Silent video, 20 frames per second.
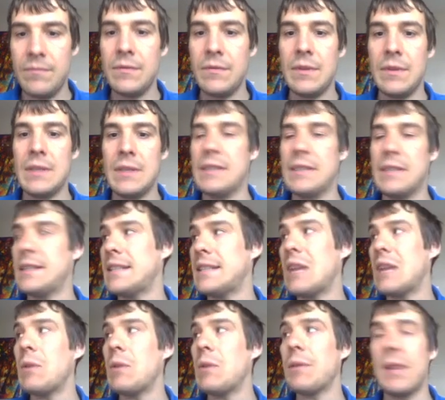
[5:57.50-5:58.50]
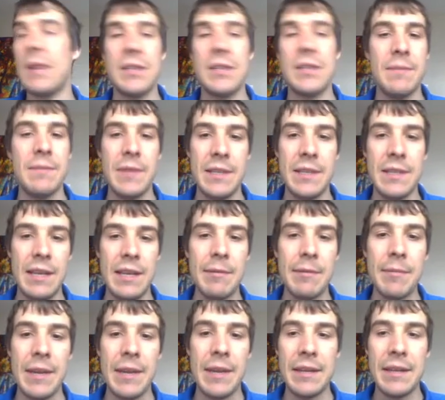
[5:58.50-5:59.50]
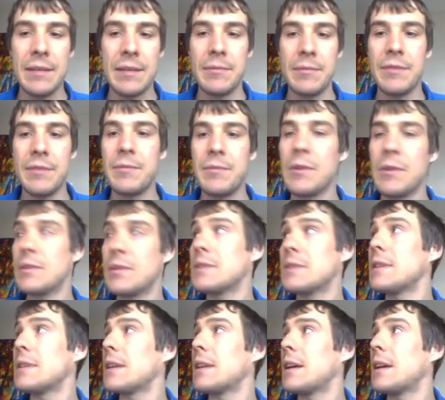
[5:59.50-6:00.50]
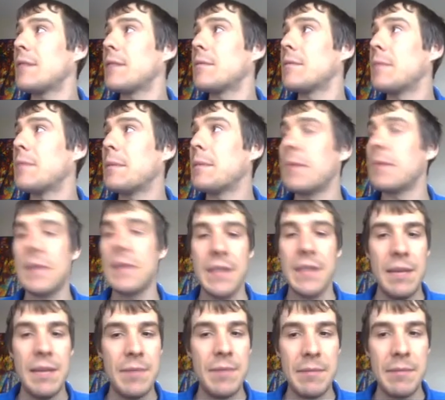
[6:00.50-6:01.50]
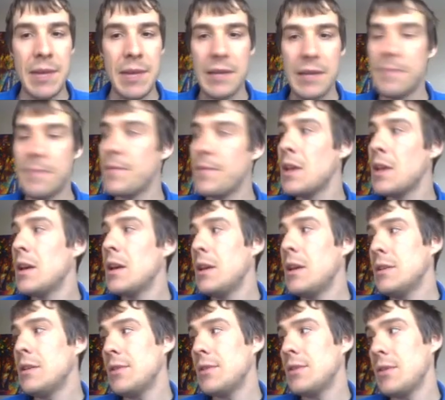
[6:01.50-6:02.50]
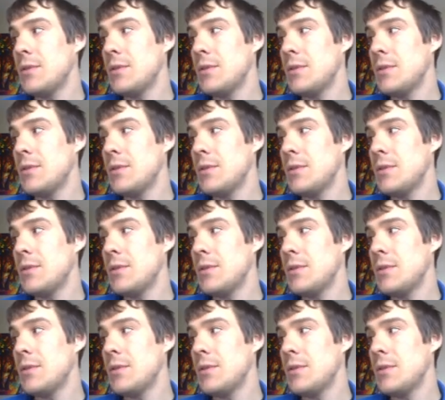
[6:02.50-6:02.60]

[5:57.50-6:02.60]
Because that's how we arrange them in the table, by the number of protons that they have. Remember this, keep in mind. So those